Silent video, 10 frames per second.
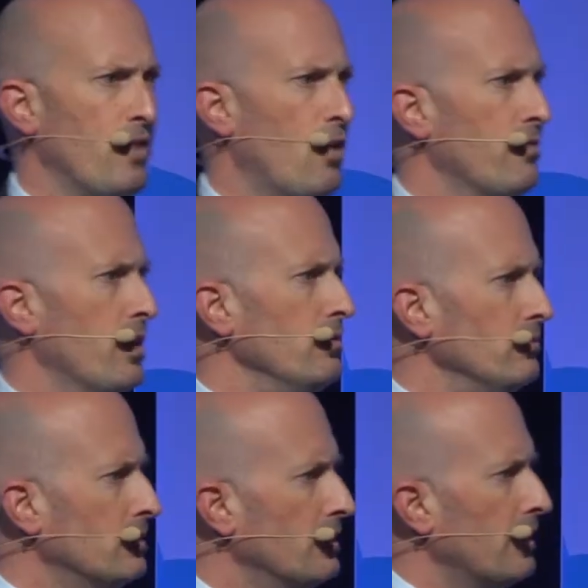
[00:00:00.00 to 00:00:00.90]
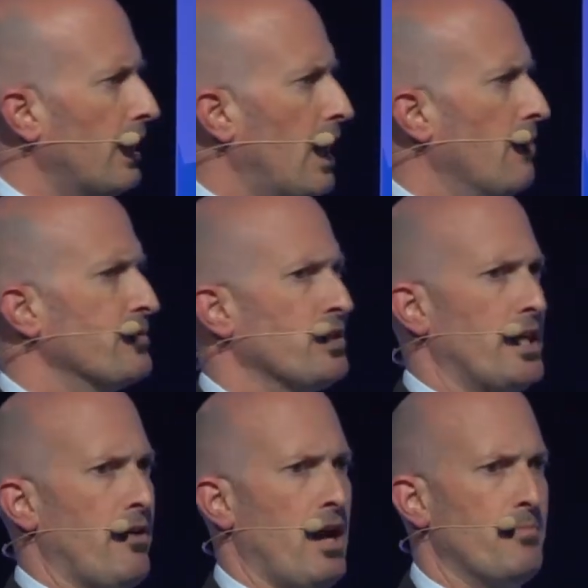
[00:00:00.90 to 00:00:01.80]
Volvo, so
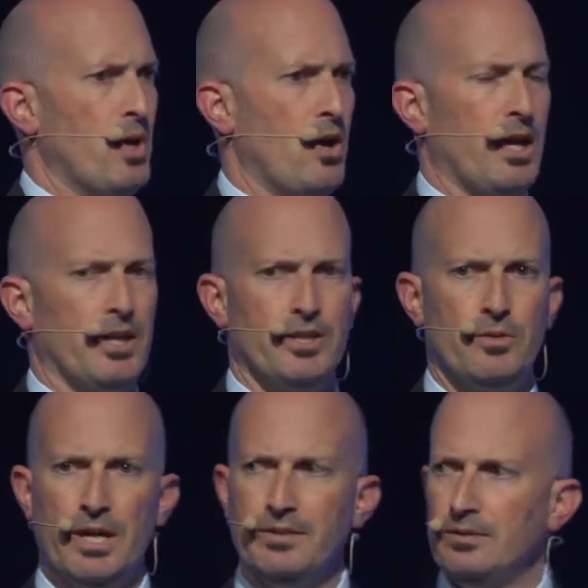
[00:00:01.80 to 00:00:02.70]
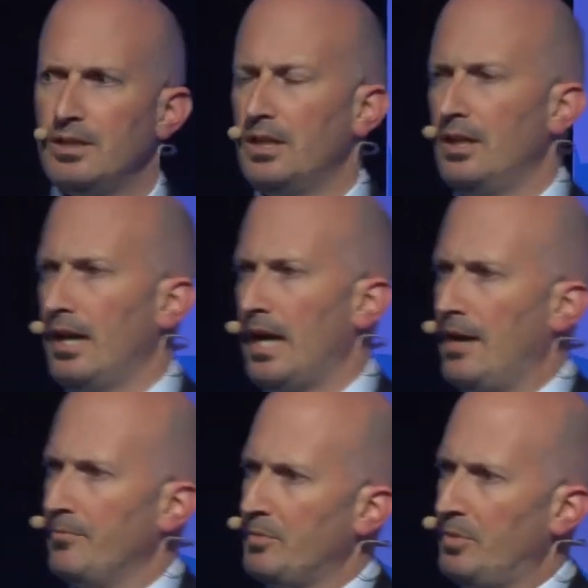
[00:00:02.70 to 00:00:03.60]
they're out buying a new one.
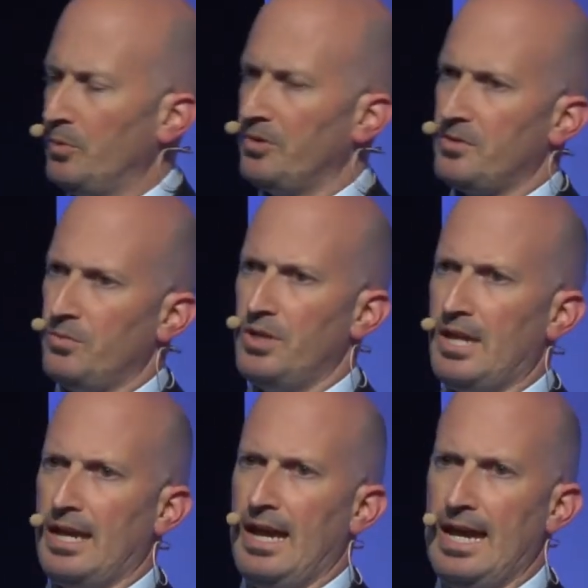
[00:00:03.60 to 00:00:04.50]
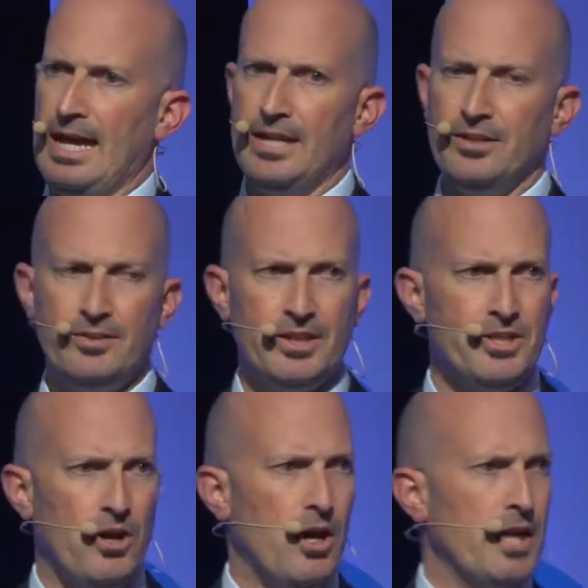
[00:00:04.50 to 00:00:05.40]
The builders are working hard. They're
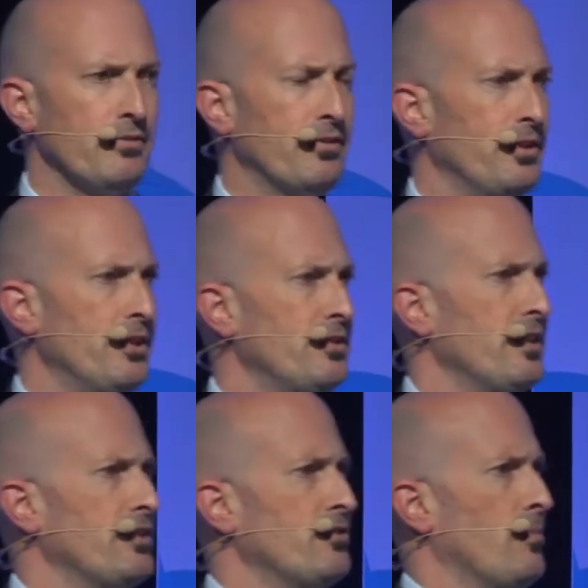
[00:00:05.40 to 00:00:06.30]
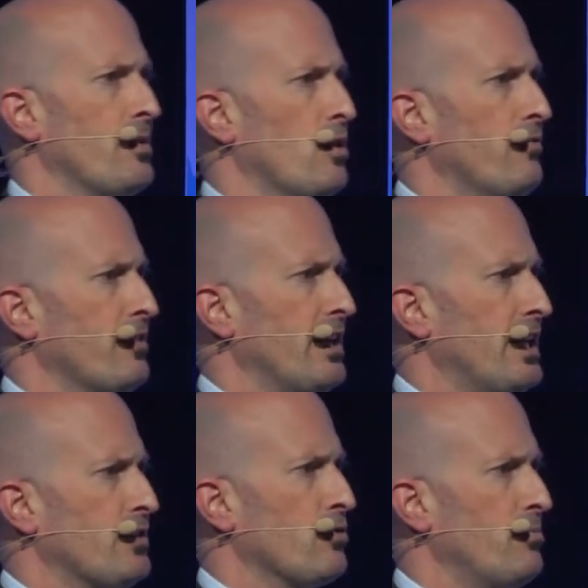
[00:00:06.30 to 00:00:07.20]
tired and thirsty. They're stopping off for that
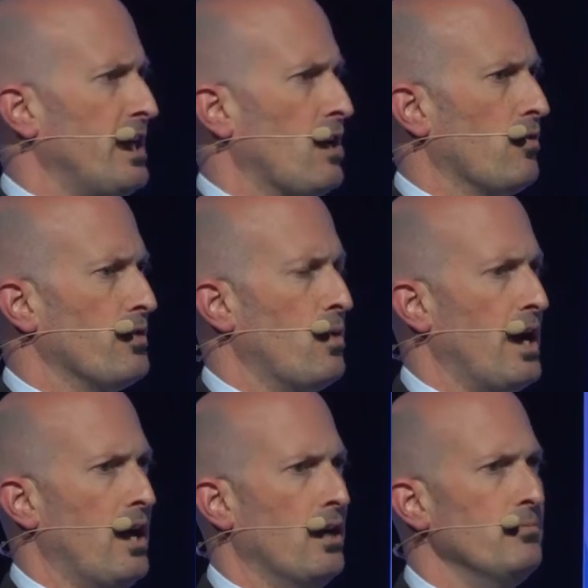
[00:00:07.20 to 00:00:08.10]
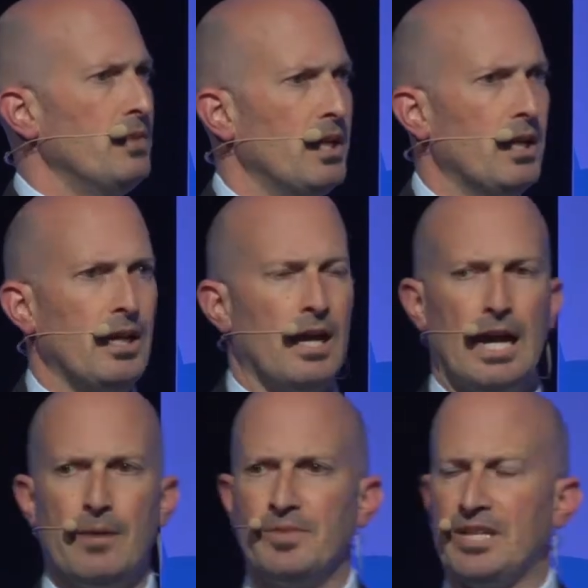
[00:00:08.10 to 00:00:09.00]
extra beer on the way home.
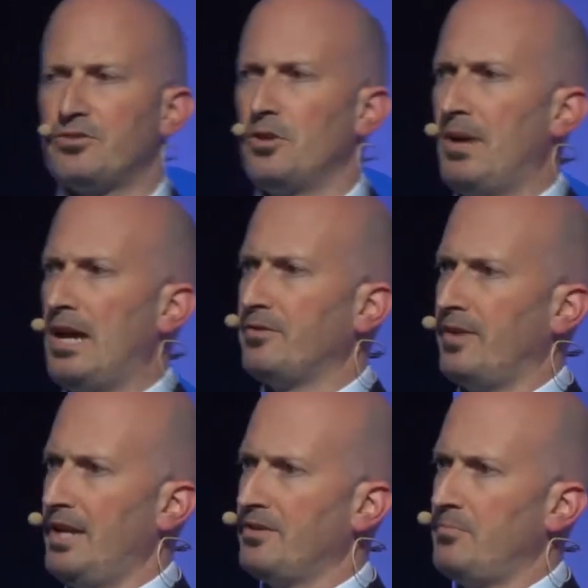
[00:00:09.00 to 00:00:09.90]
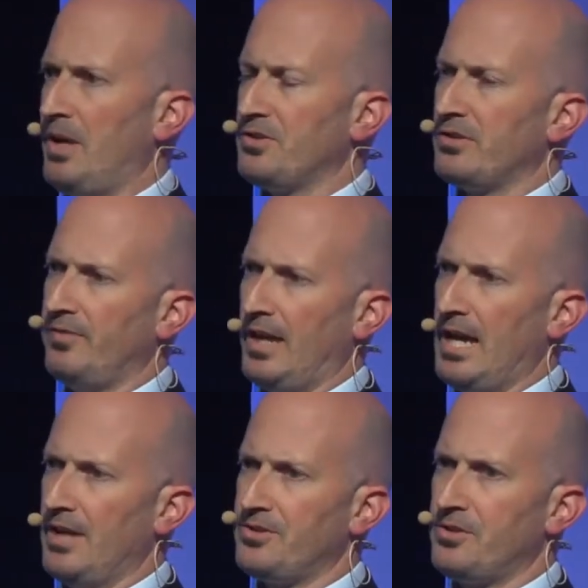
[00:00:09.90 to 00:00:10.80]
Next stop after that is a bunch of
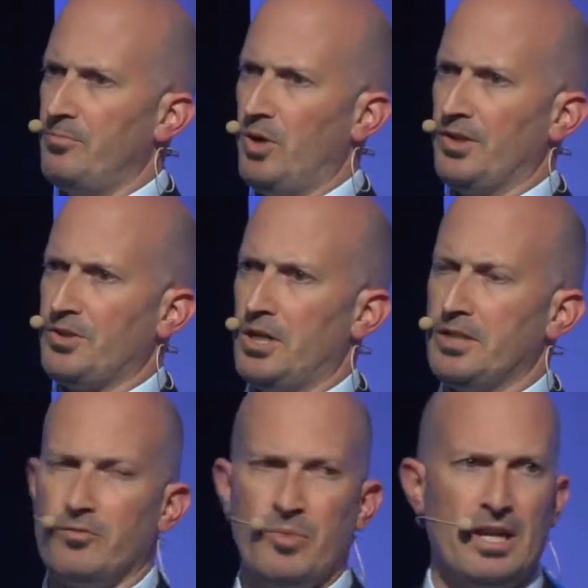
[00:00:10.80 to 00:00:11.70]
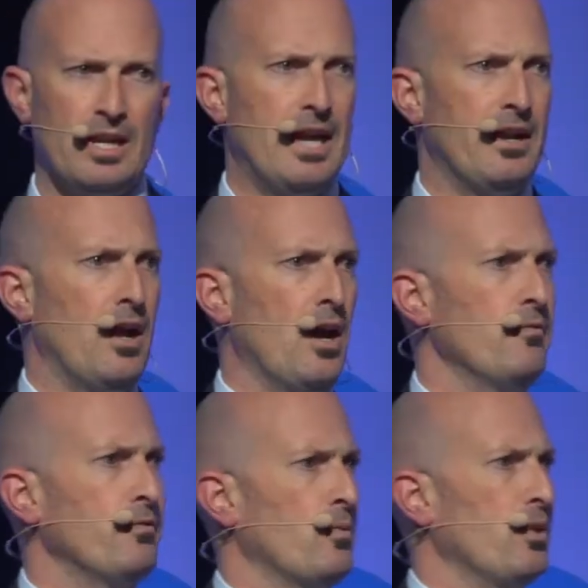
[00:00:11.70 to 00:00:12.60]
flowers to apologise for being late at
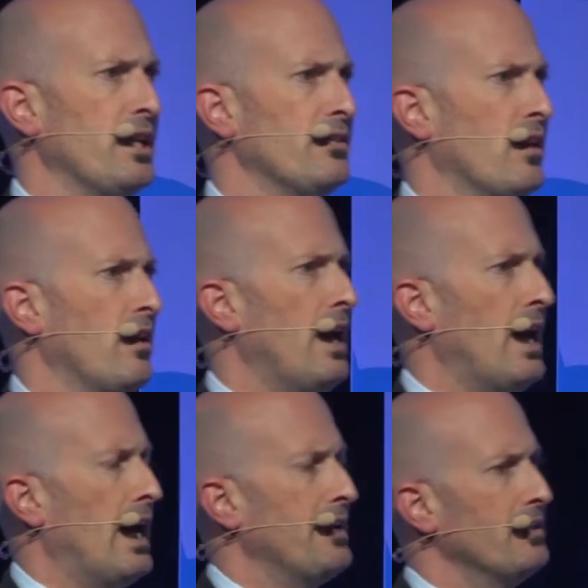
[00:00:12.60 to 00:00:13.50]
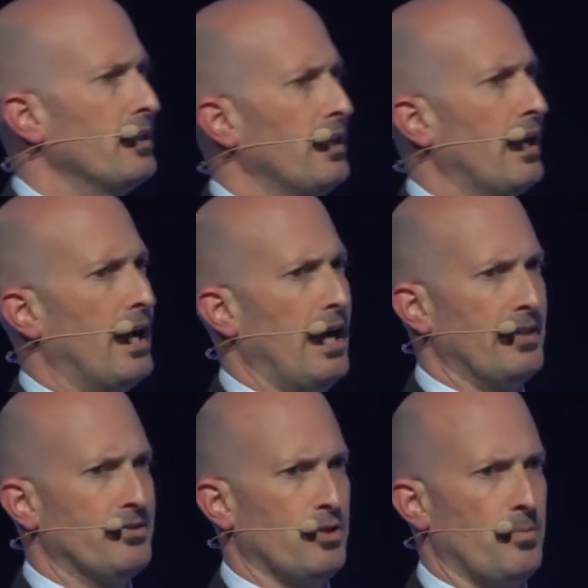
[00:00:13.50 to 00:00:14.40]
home, for working so hard
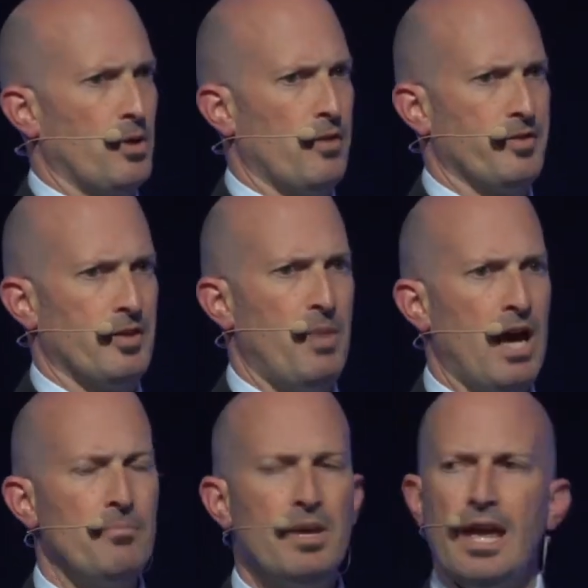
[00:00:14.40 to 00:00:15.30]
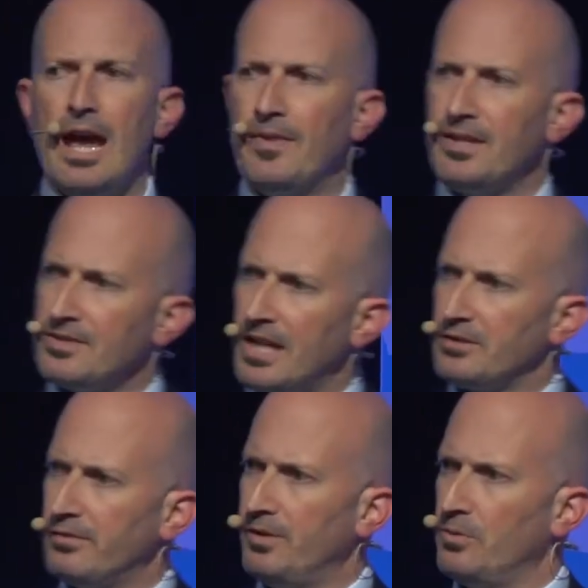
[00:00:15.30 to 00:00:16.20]
and stopping off at the pub. And that
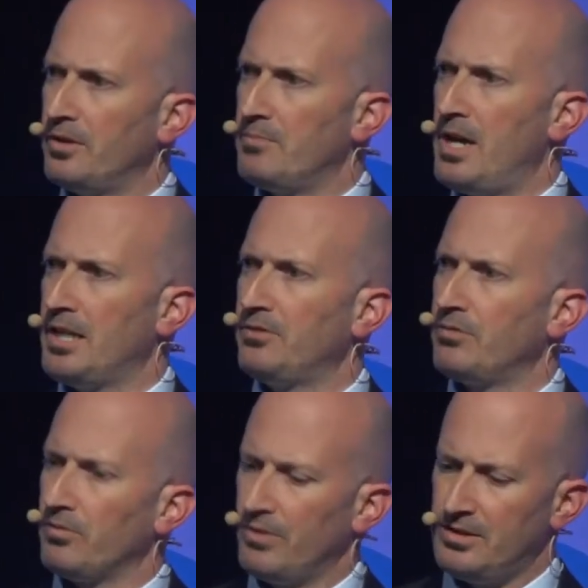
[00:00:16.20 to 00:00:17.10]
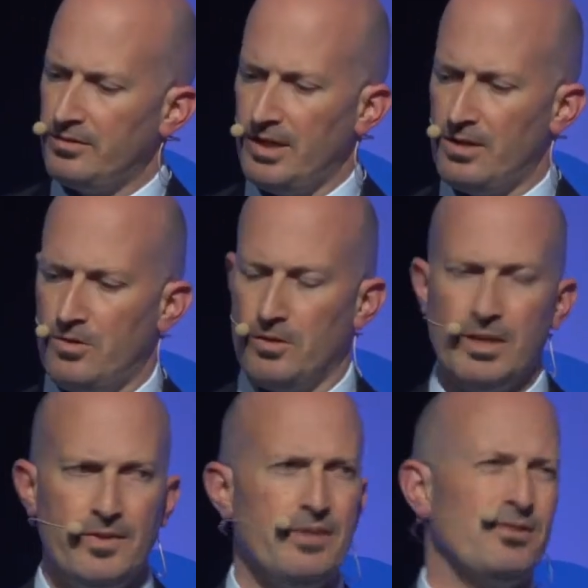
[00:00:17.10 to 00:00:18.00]
starts to filter the money through the rest of the
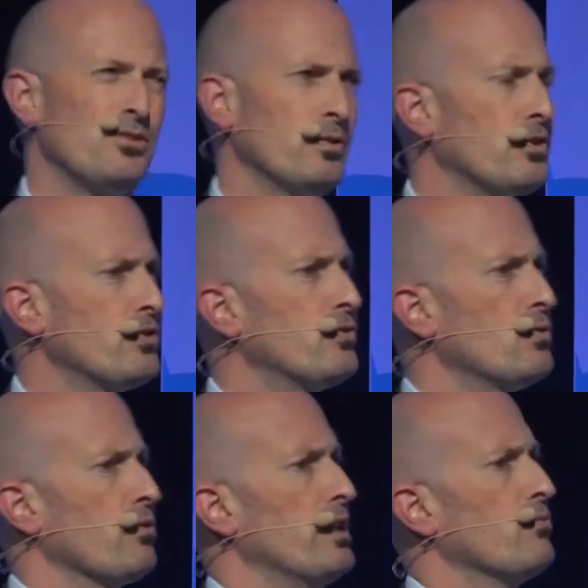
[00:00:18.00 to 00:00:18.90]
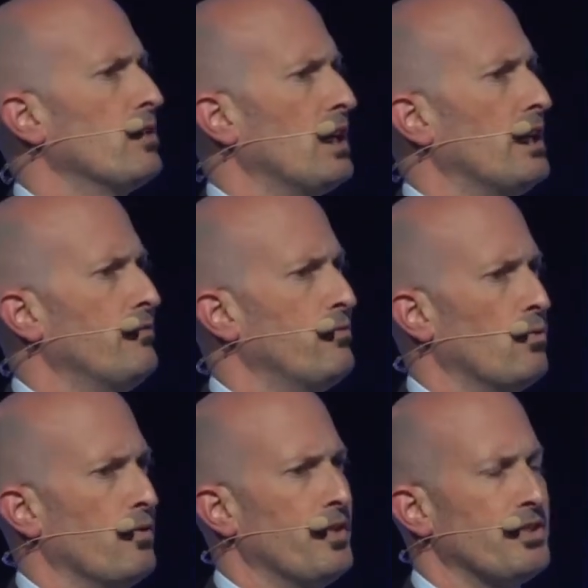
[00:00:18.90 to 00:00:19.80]
economy. And that's the sort of story really
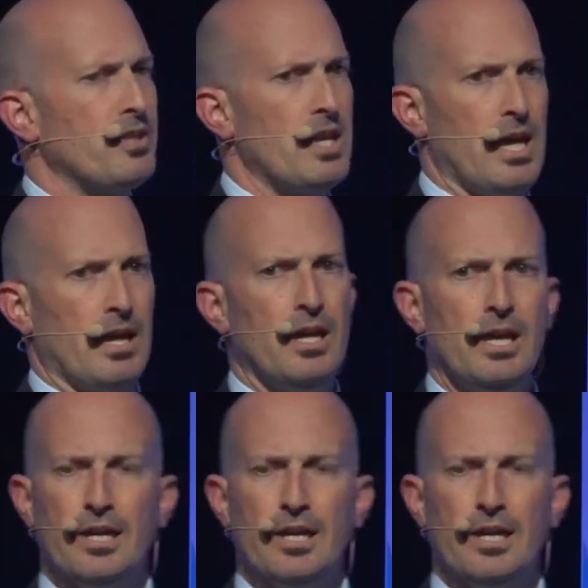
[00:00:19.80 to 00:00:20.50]
for this year.